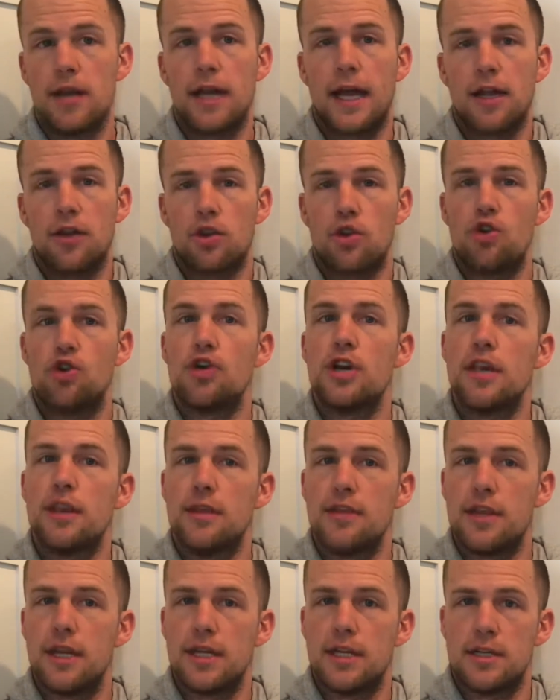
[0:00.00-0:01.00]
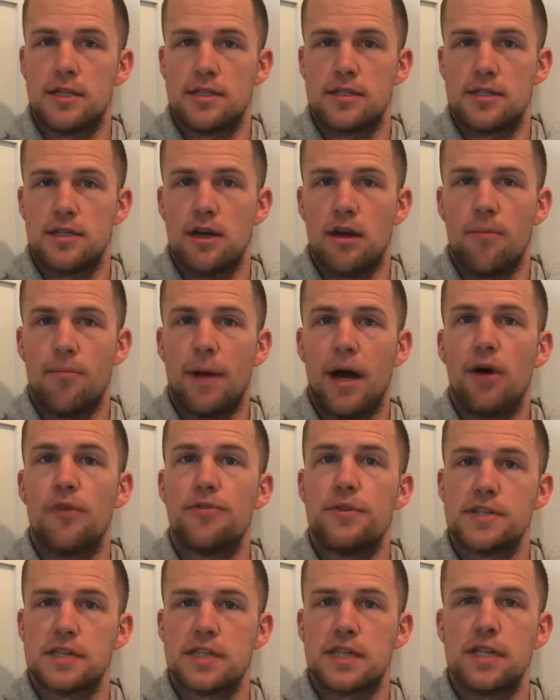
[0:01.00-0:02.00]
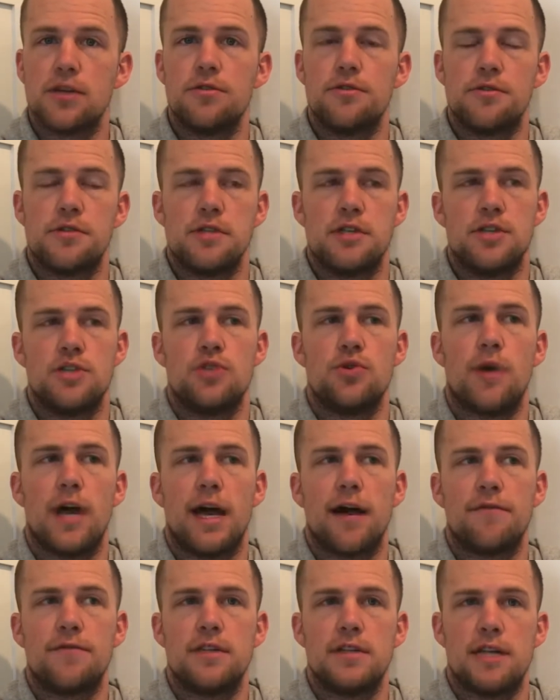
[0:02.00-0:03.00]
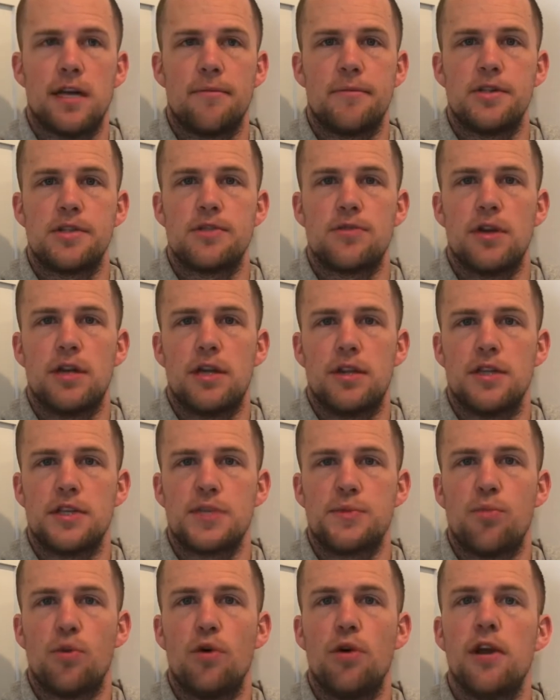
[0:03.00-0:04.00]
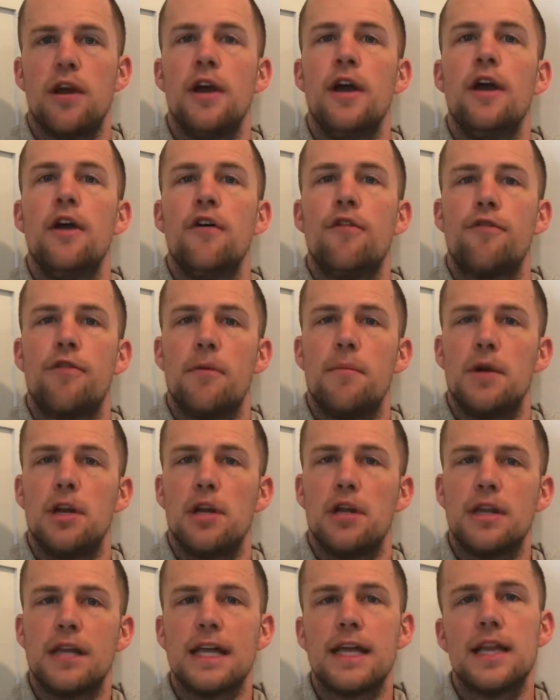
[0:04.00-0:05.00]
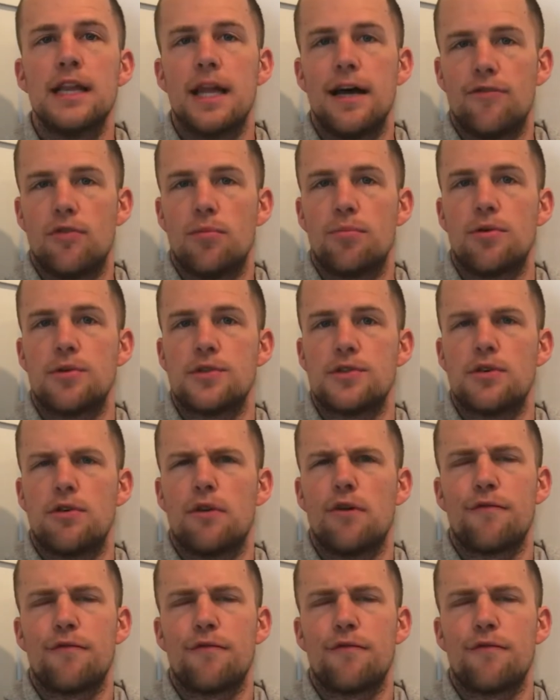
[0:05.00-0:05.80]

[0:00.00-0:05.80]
Like learning things about the skills that you have to demonstrate in the sport from an elite level persona.